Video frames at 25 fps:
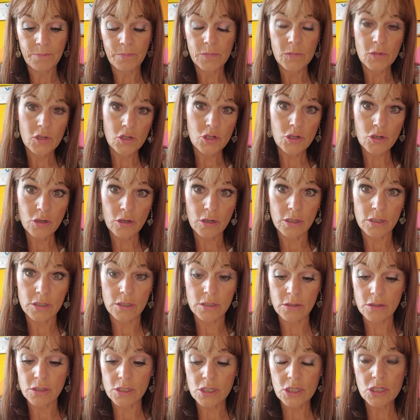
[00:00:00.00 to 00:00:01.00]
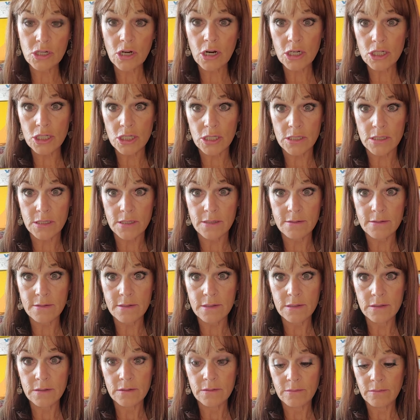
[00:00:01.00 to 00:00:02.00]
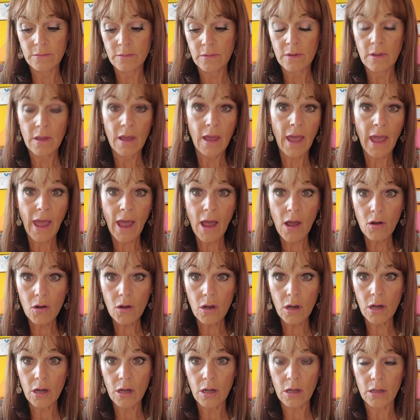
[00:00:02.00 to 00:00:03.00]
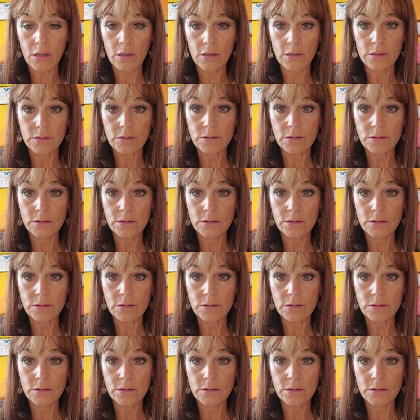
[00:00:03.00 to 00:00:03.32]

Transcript: sugars or starches, alcohol,